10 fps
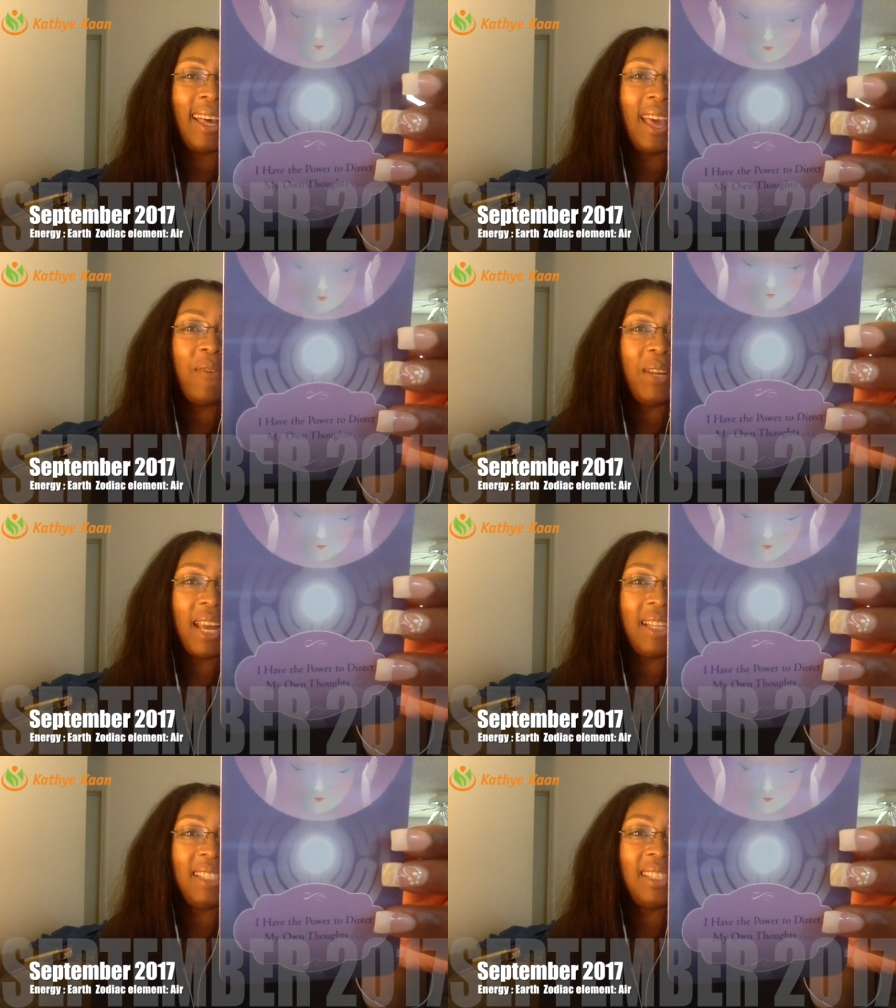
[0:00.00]

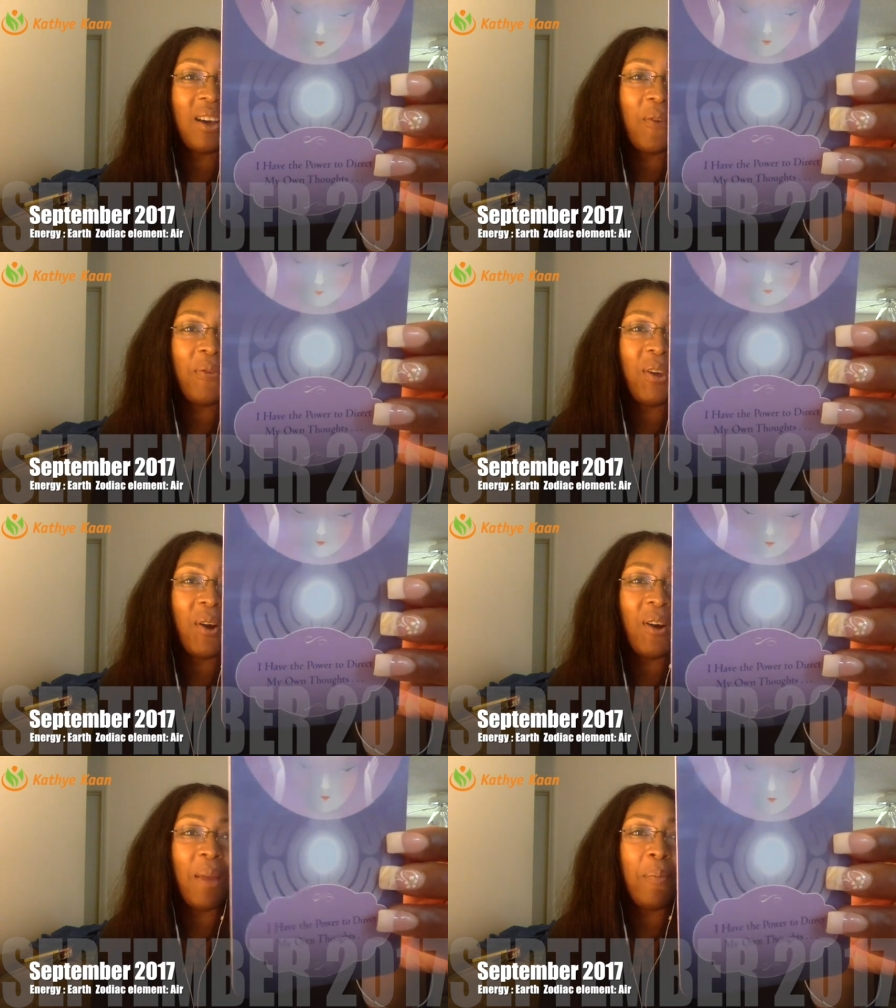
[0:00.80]
evidence of
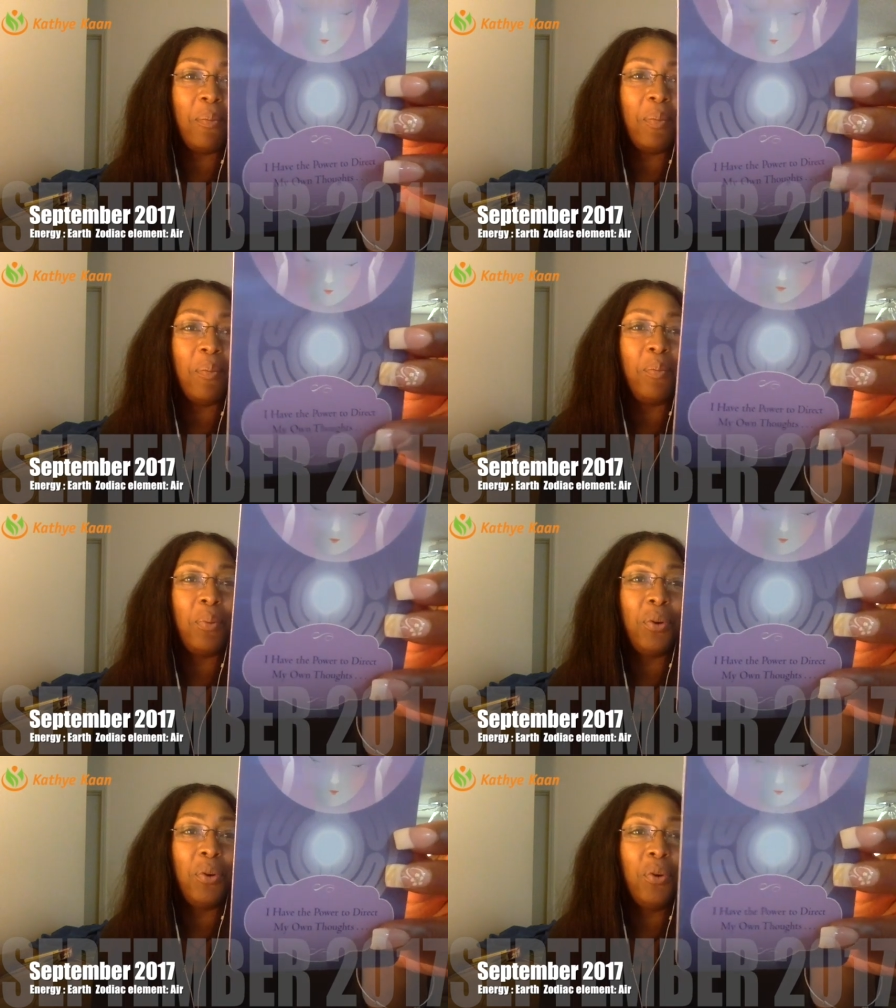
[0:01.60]
your
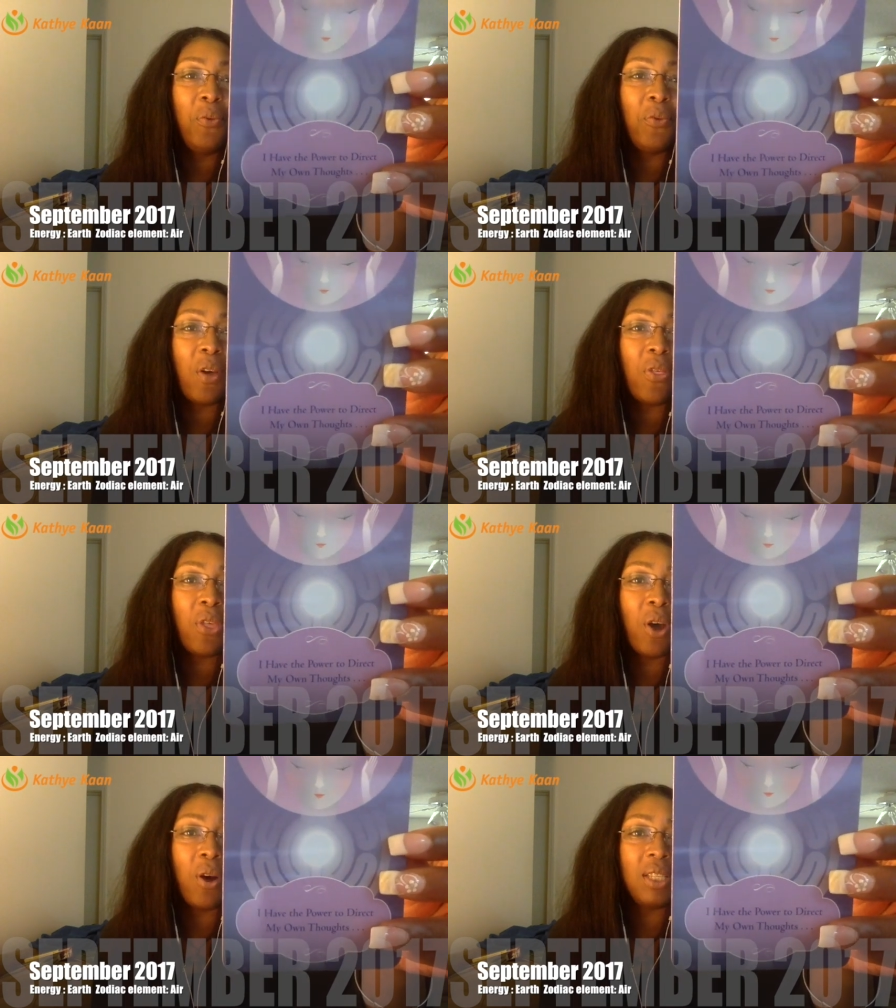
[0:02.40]
improved
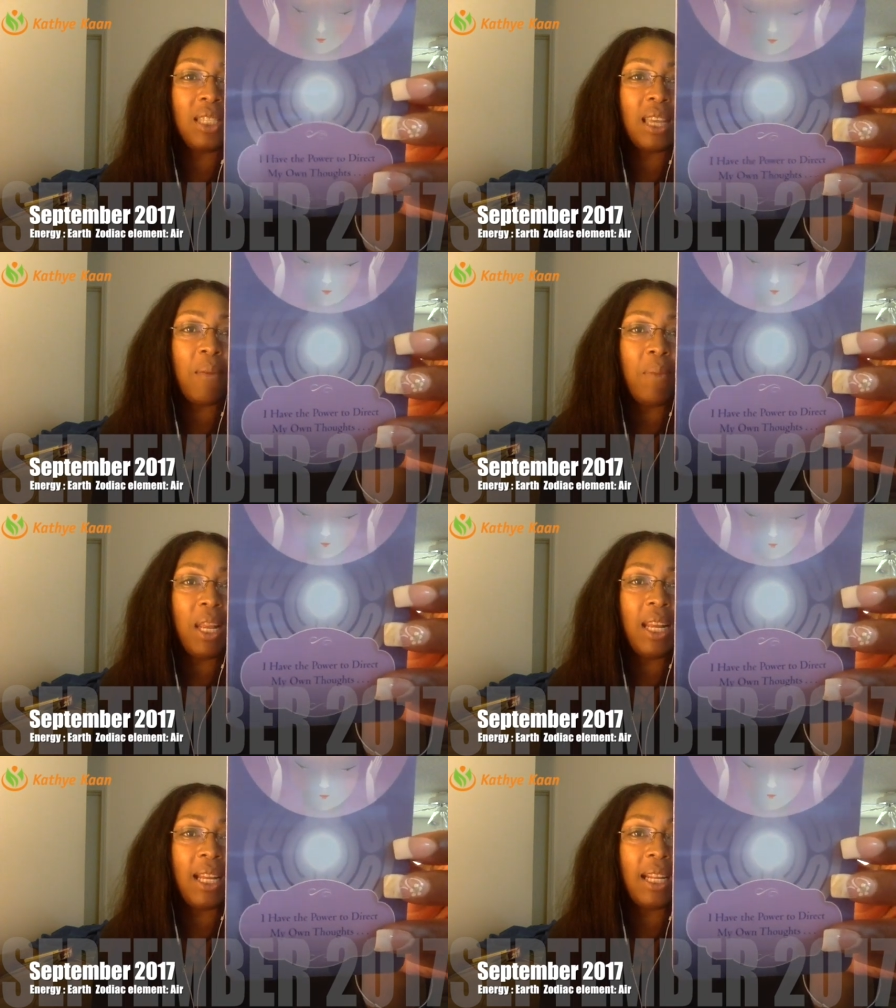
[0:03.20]
thoughts
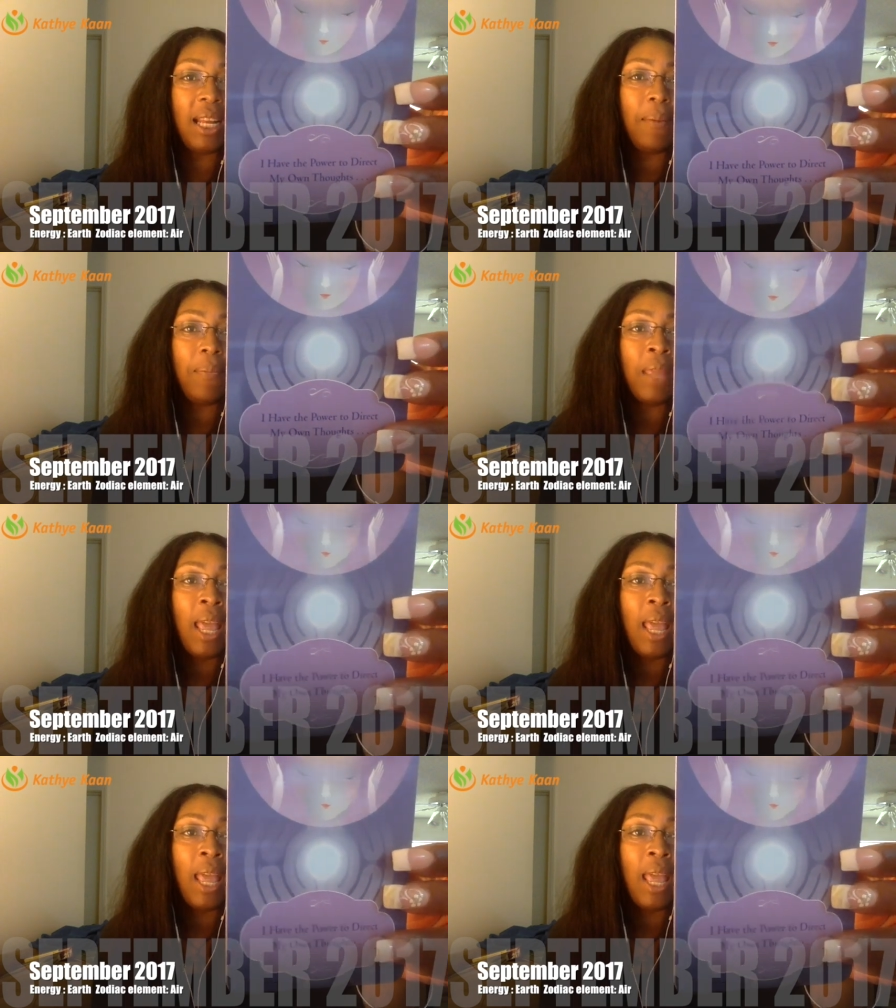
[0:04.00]
immediately.